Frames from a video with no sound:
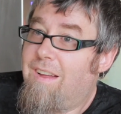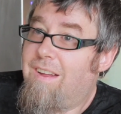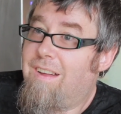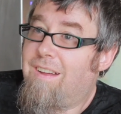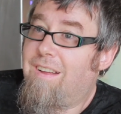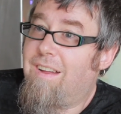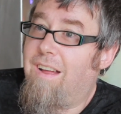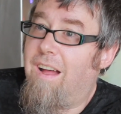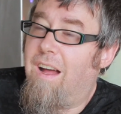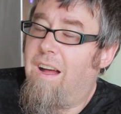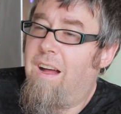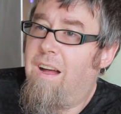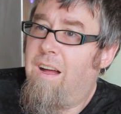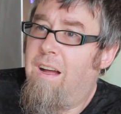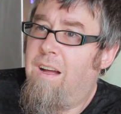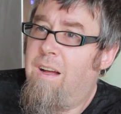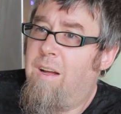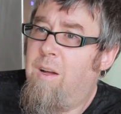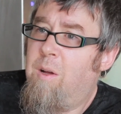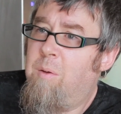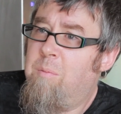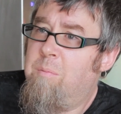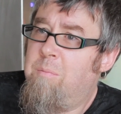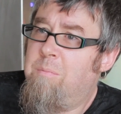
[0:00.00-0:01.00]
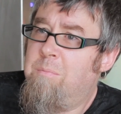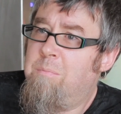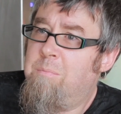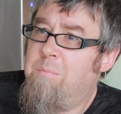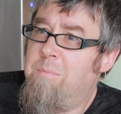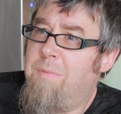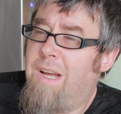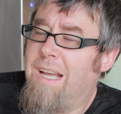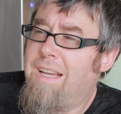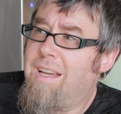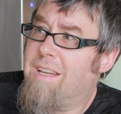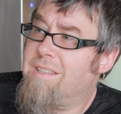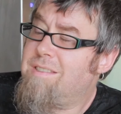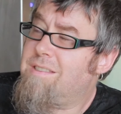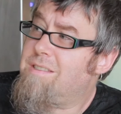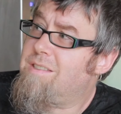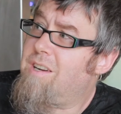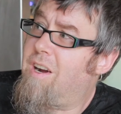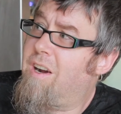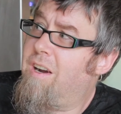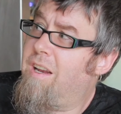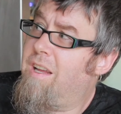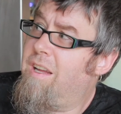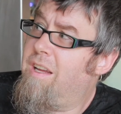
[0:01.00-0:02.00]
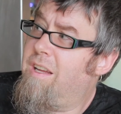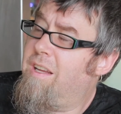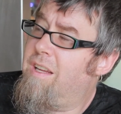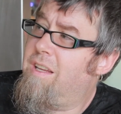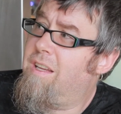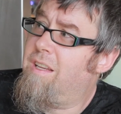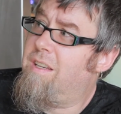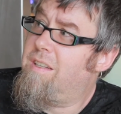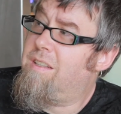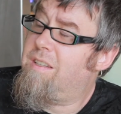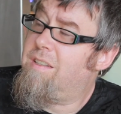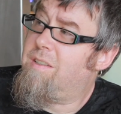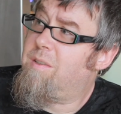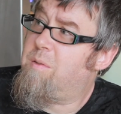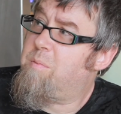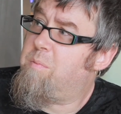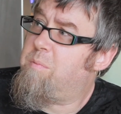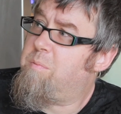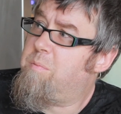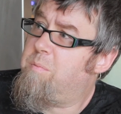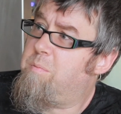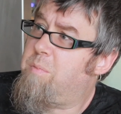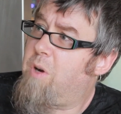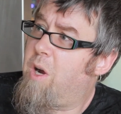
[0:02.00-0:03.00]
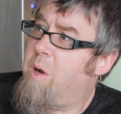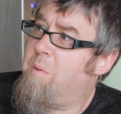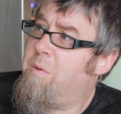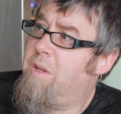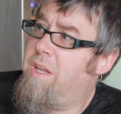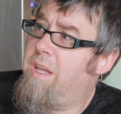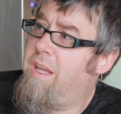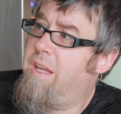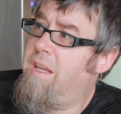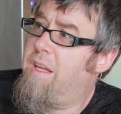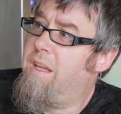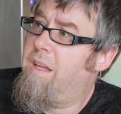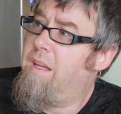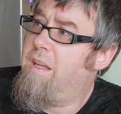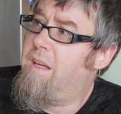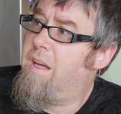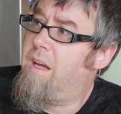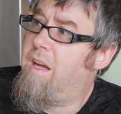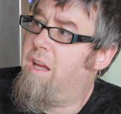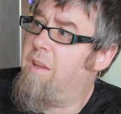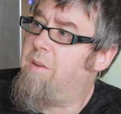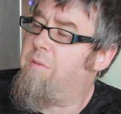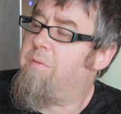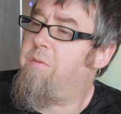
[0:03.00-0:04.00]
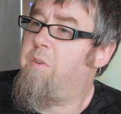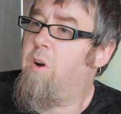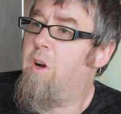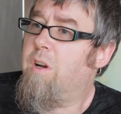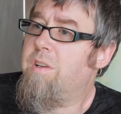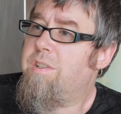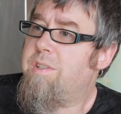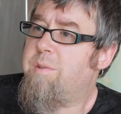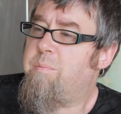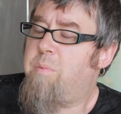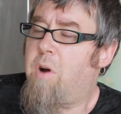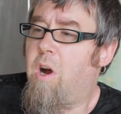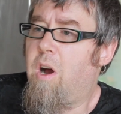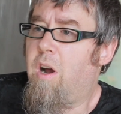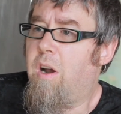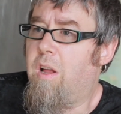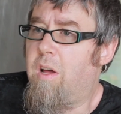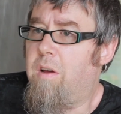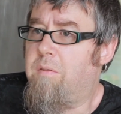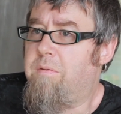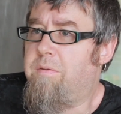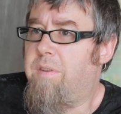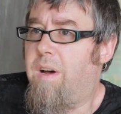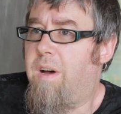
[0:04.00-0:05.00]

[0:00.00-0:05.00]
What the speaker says: I got started probably the first part of